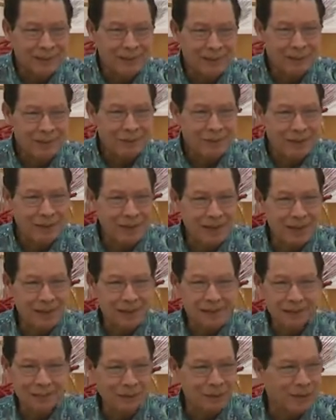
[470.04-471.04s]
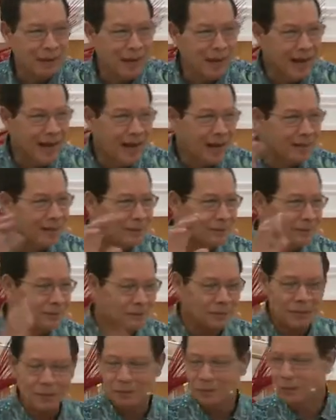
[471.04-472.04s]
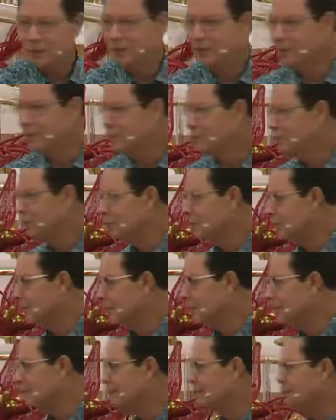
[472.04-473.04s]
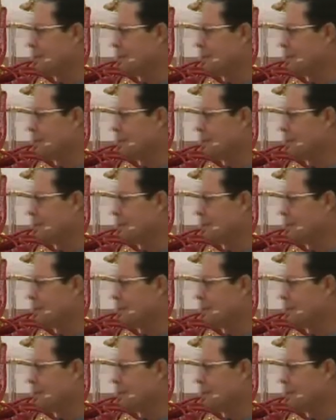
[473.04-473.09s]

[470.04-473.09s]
you forgot you when you're high. You, well, y'all know about that